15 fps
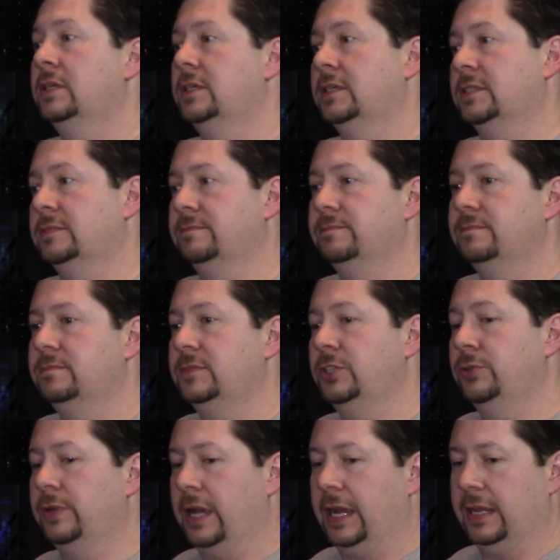
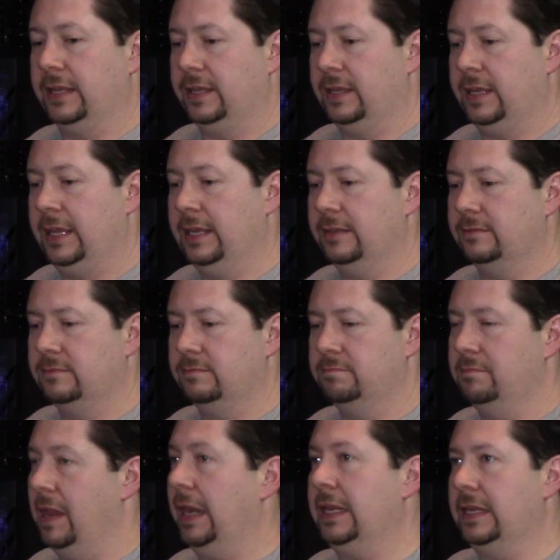You and I hit
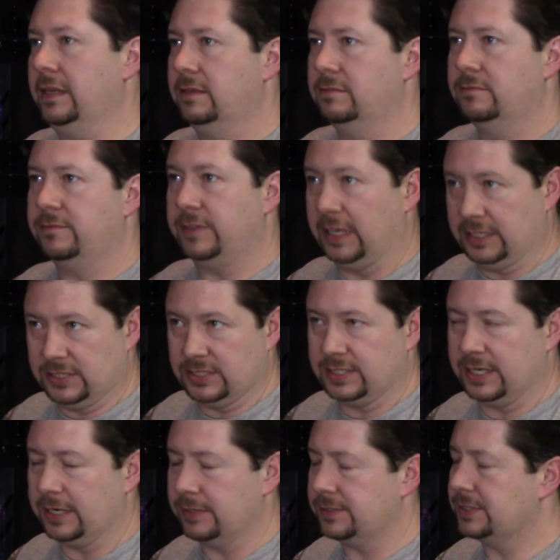many flights of
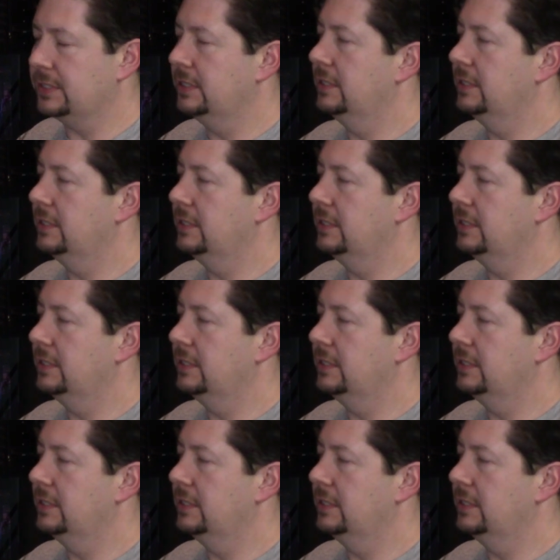stairs,